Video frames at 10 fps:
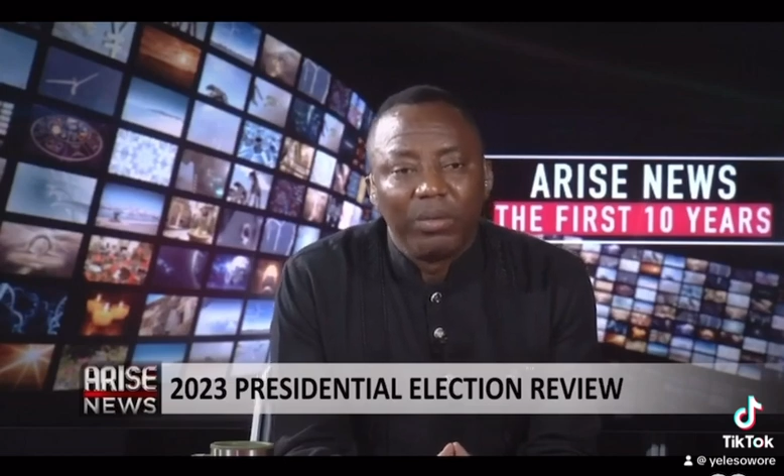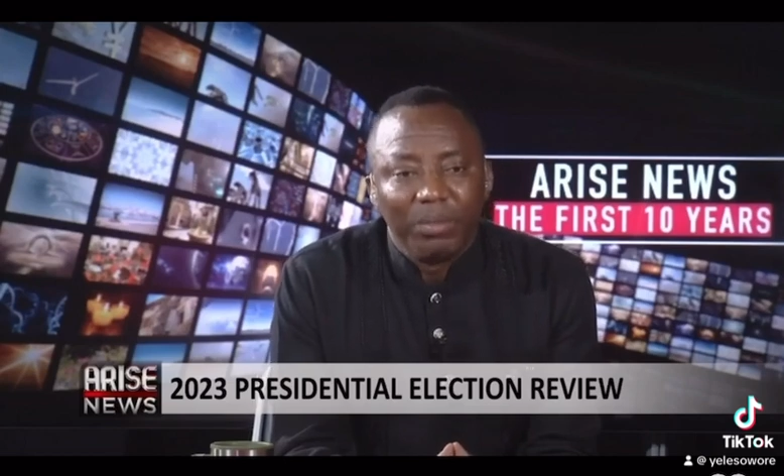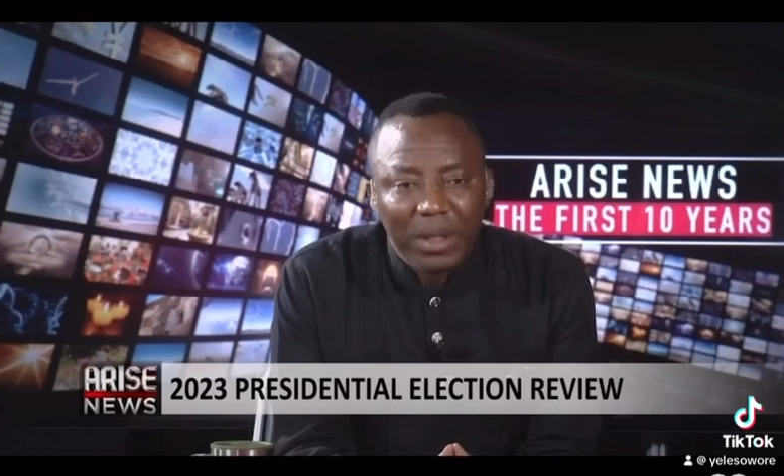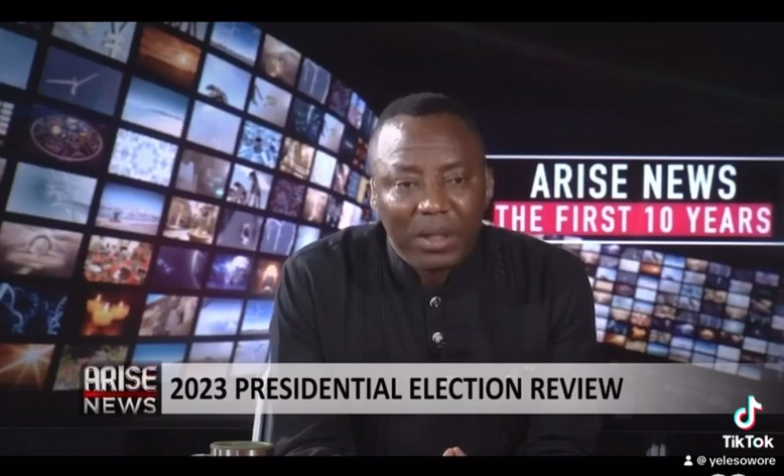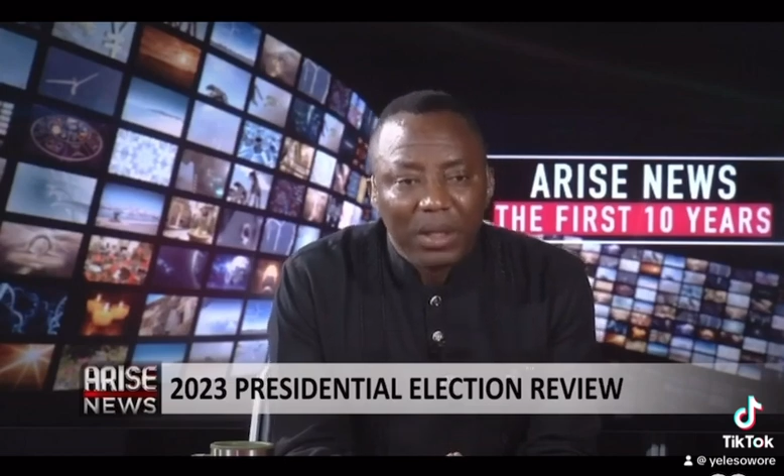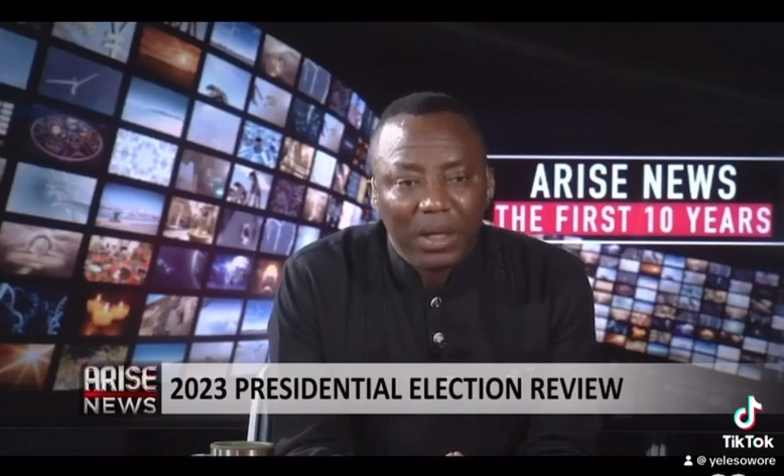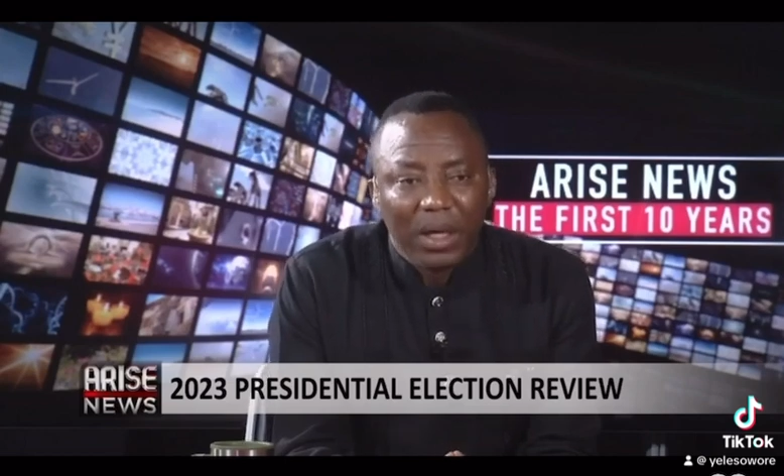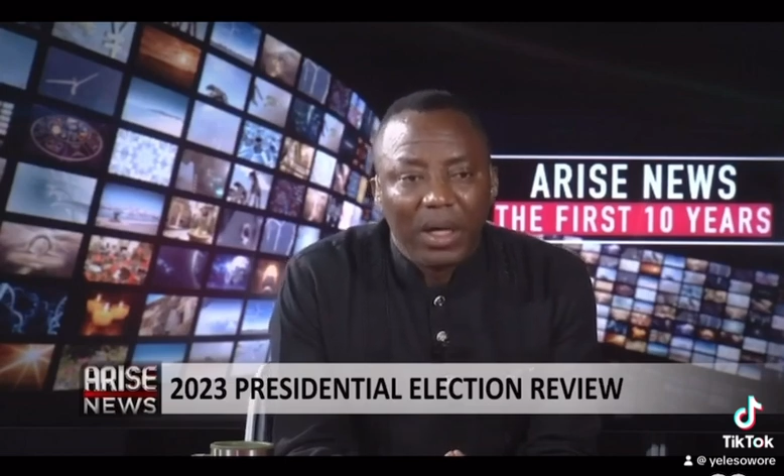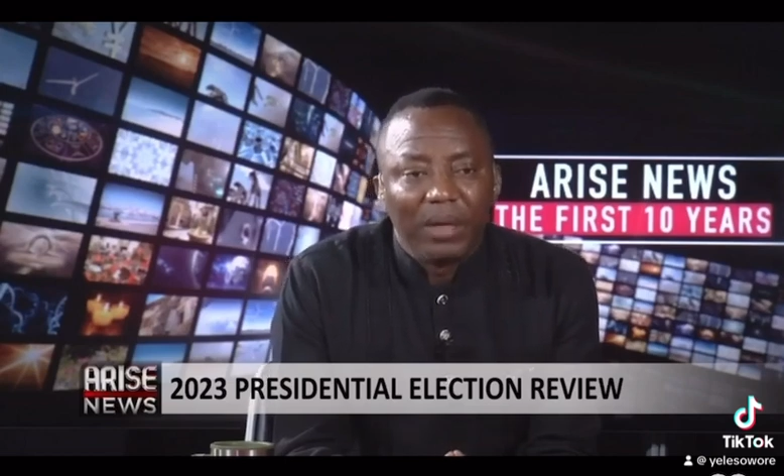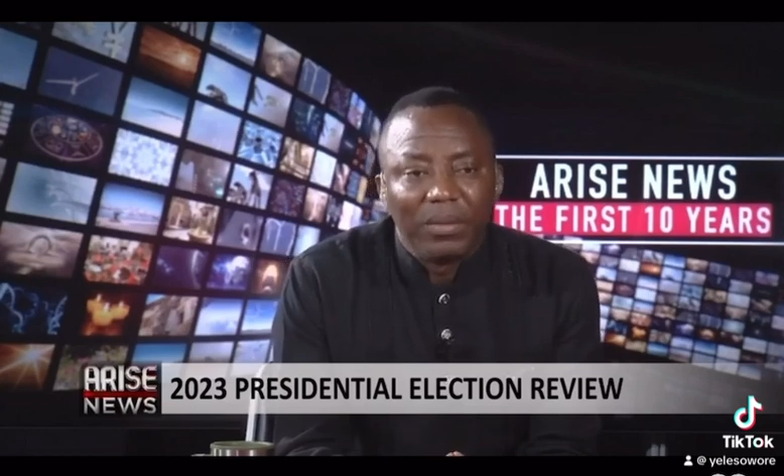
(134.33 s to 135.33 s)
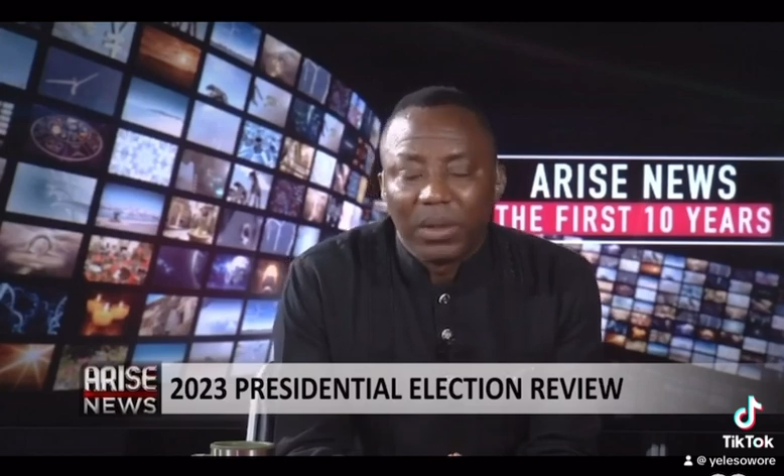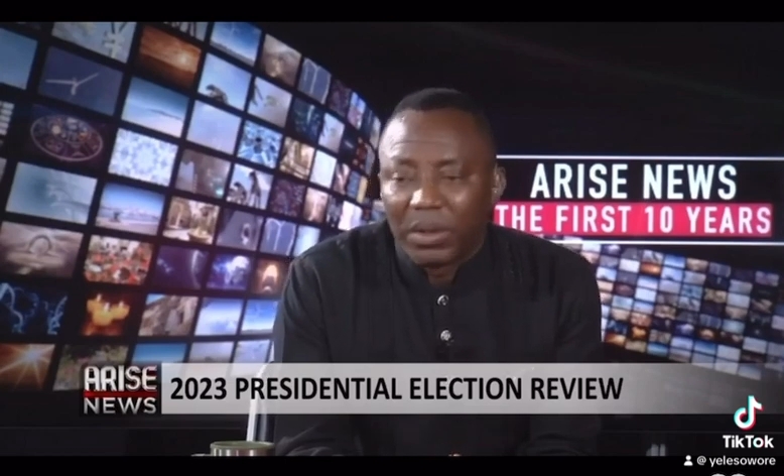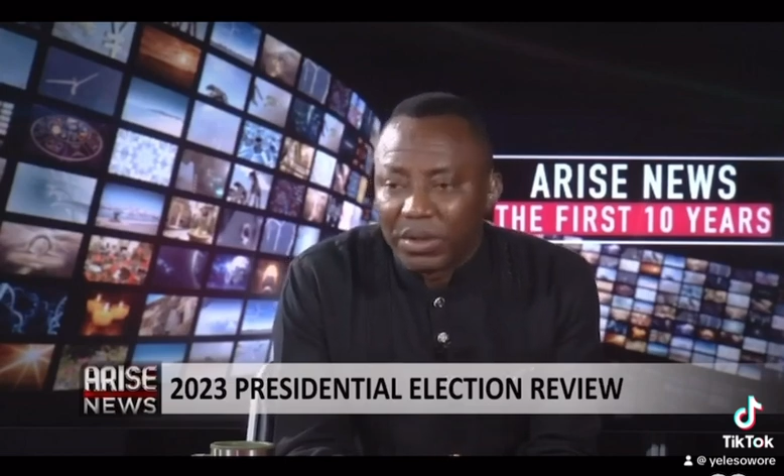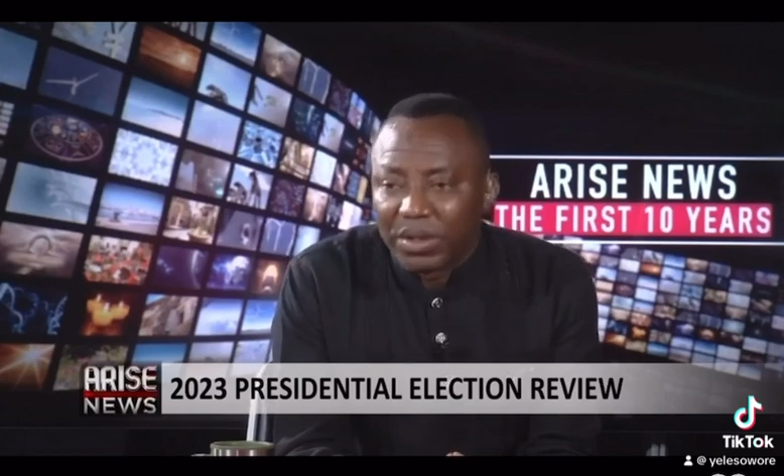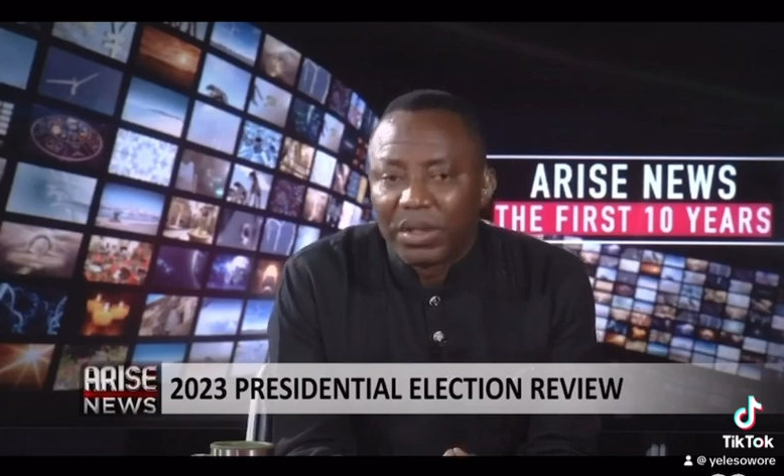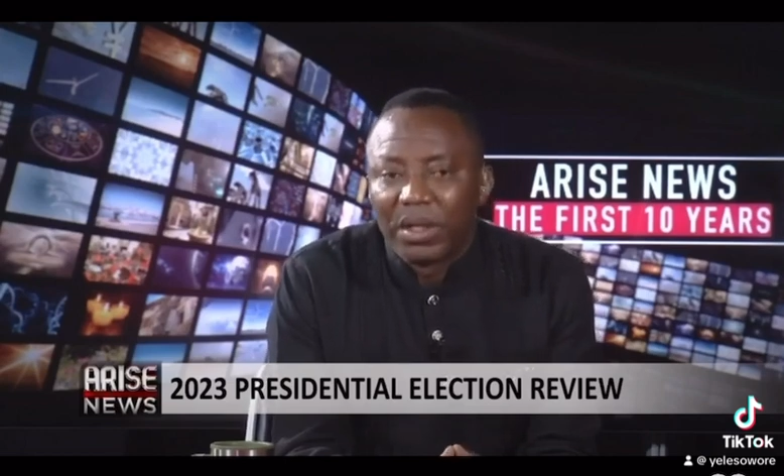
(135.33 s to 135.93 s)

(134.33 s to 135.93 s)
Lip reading: be, because